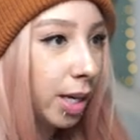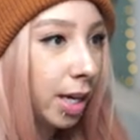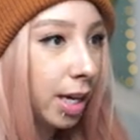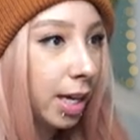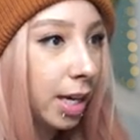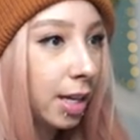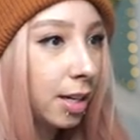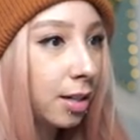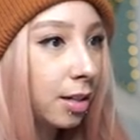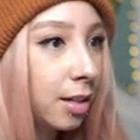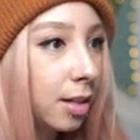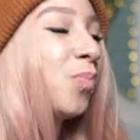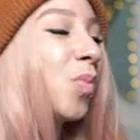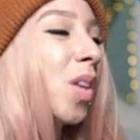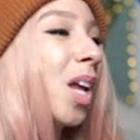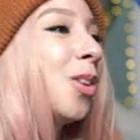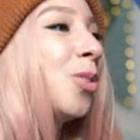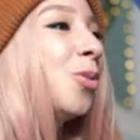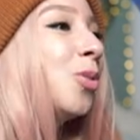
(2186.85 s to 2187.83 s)
can.
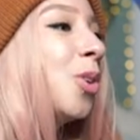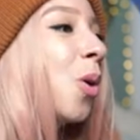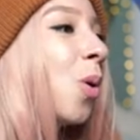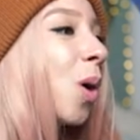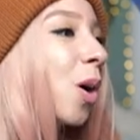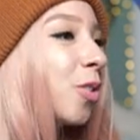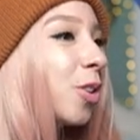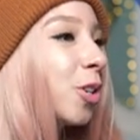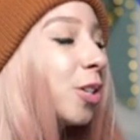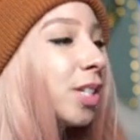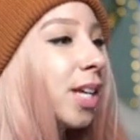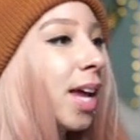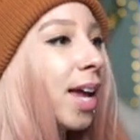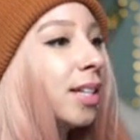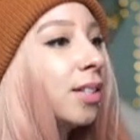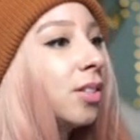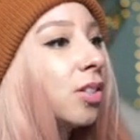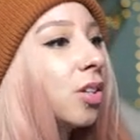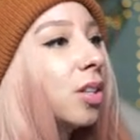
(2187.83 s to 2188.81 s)
I don't know, are there
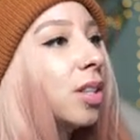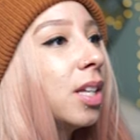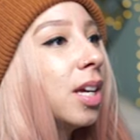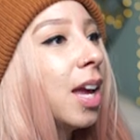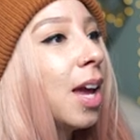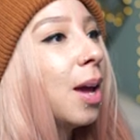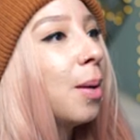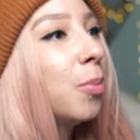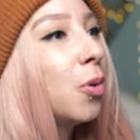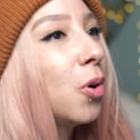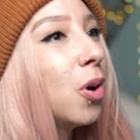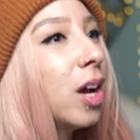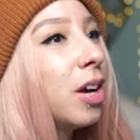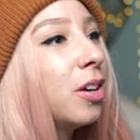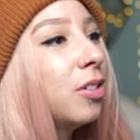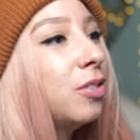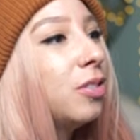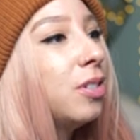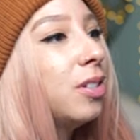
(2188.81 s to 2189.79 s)
tents on the
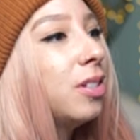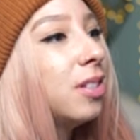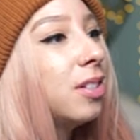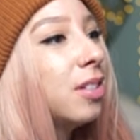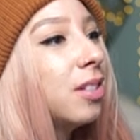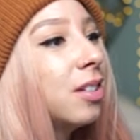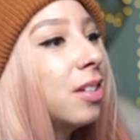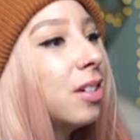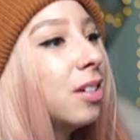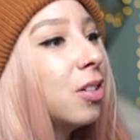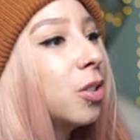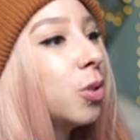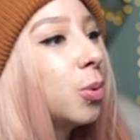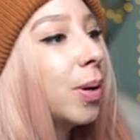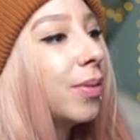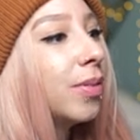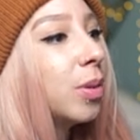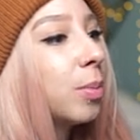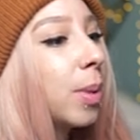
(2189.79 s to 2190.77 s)
campground? Or do
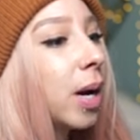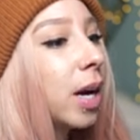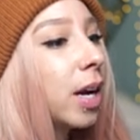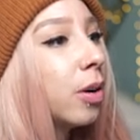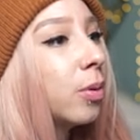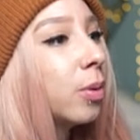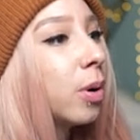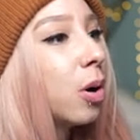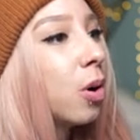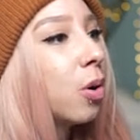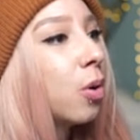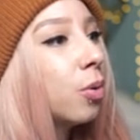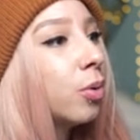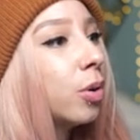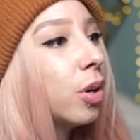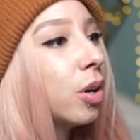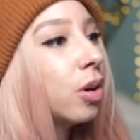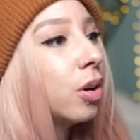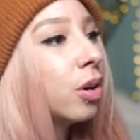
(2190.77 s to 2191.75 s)
we have to buy our
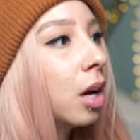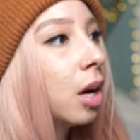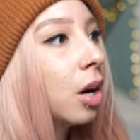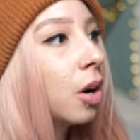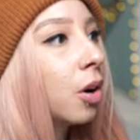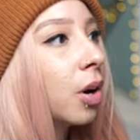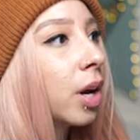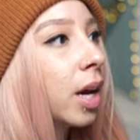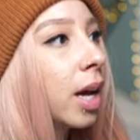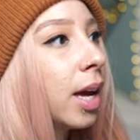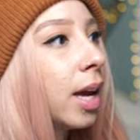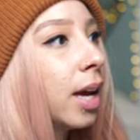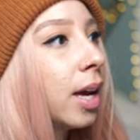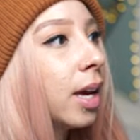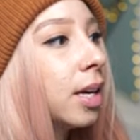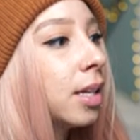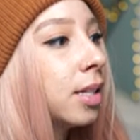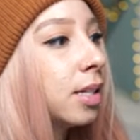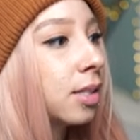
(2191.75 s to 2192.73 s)
own?
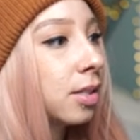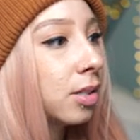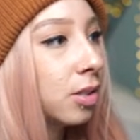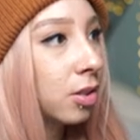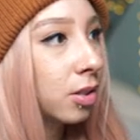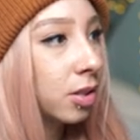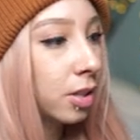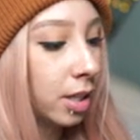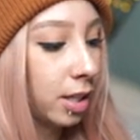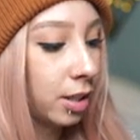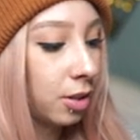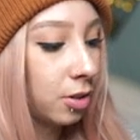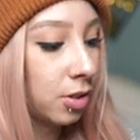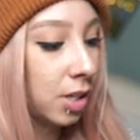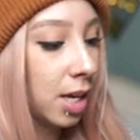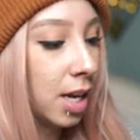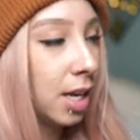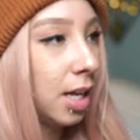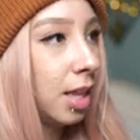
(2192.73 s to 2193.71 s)
Okay, it doesn't look like
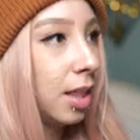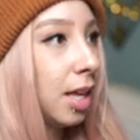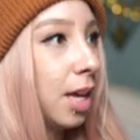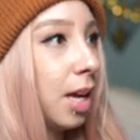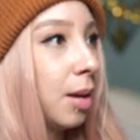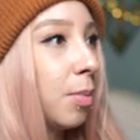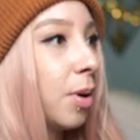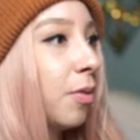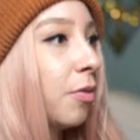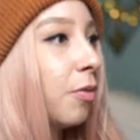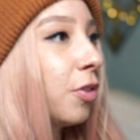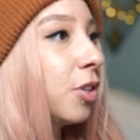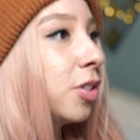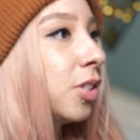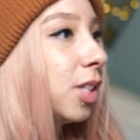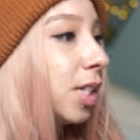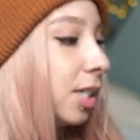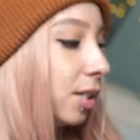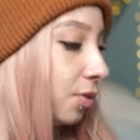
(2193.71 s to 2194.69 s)
there's anything. But
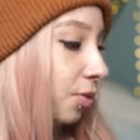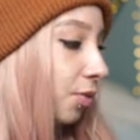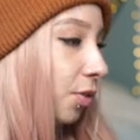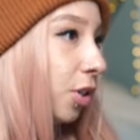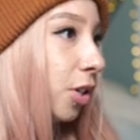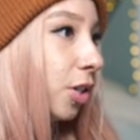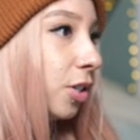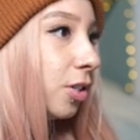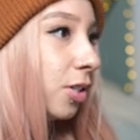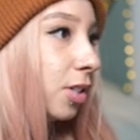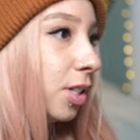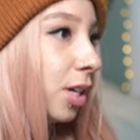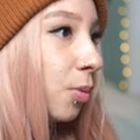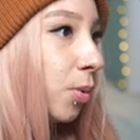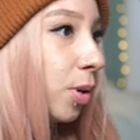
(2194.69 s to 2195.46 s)
first things first, I